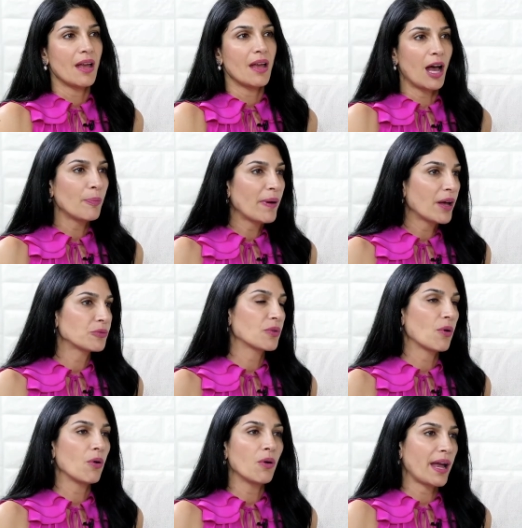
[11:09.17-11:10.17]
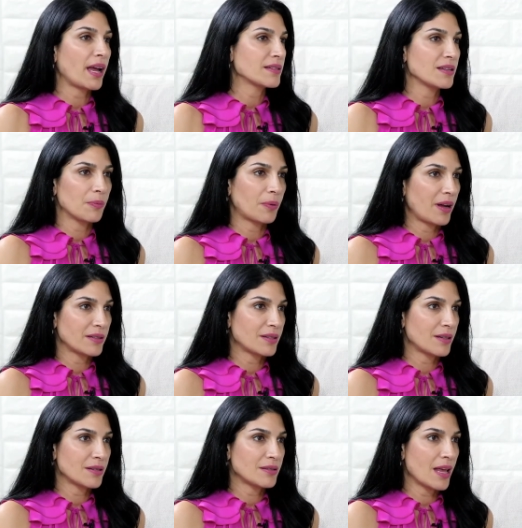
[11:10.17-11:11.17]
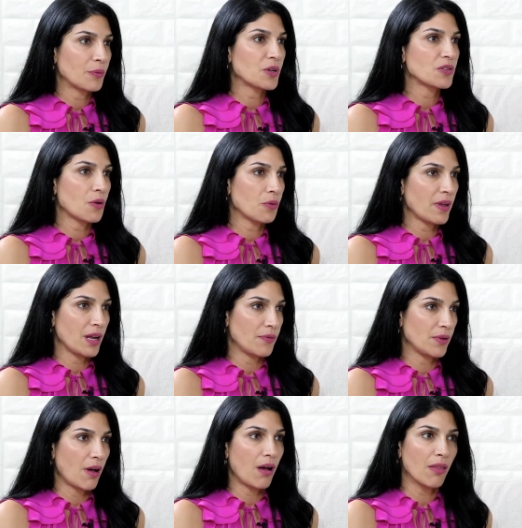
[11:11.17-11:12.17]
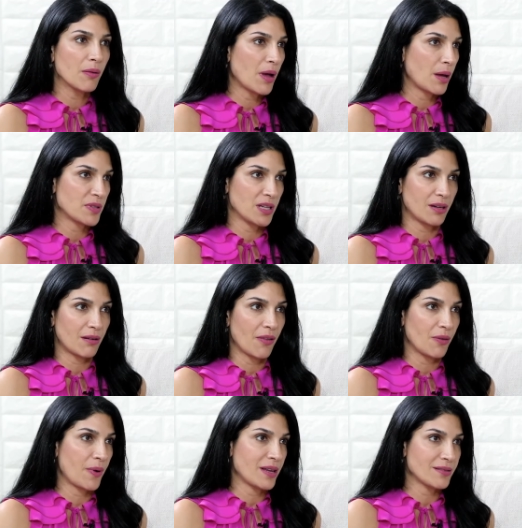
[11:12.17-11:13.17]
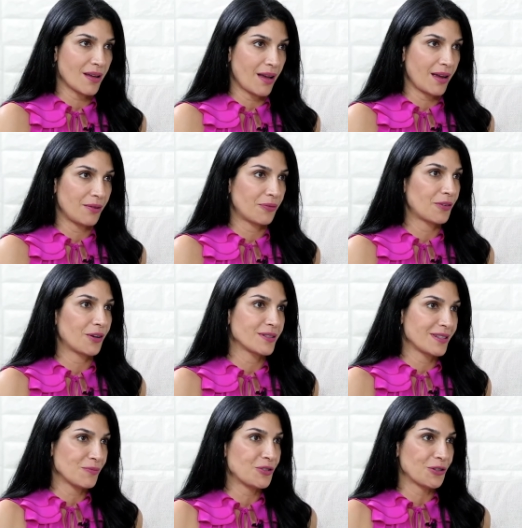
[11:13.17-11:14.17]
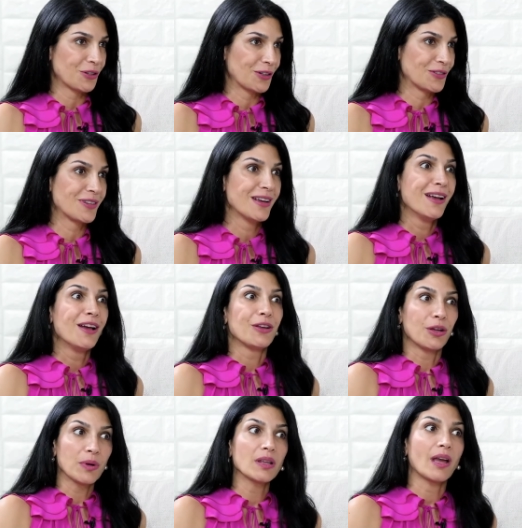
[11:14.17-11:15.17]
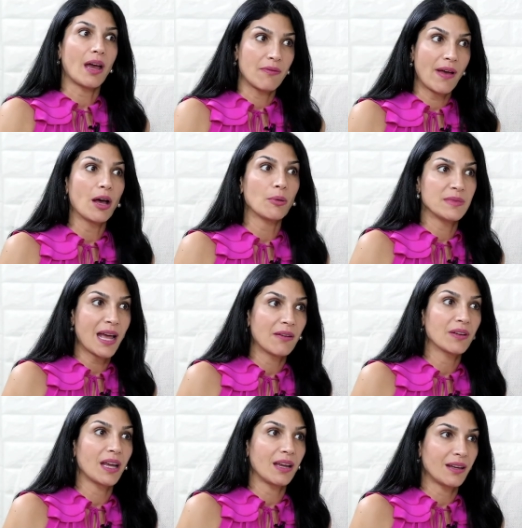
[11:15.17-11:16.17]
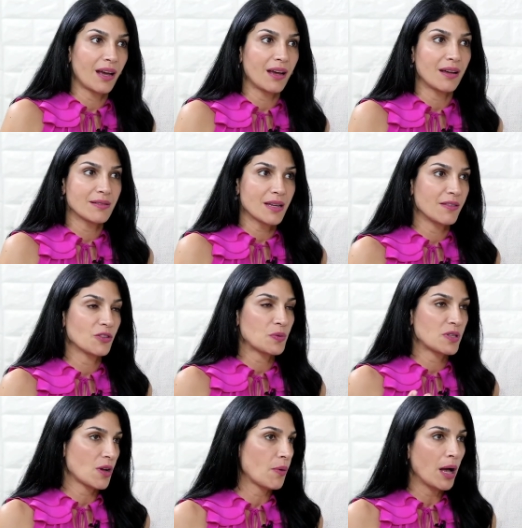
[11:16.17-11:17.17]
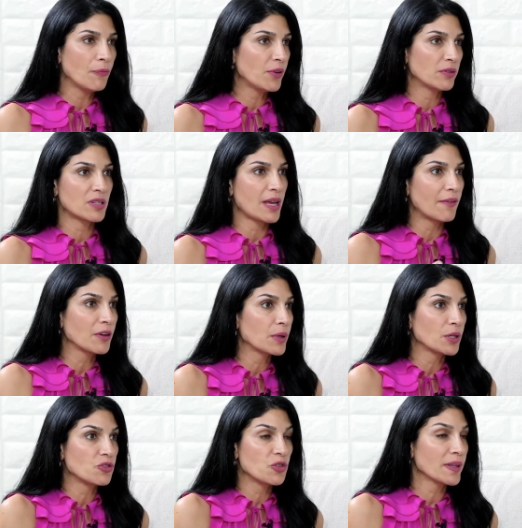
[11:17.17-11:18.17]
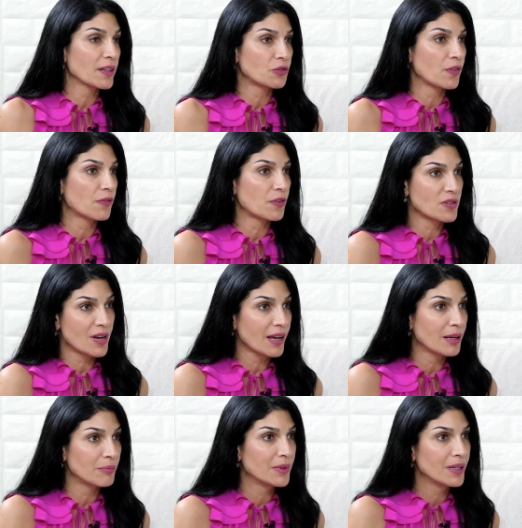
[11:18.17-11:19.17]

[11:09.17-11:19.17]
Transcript: We help out through the whole ISEE process, and we're so thankful all the moms here on the West Side for Team Tutors. Oh, my you really pleasure. have helped navigate us, and this was so helpful to everyone who's doing this for the first time.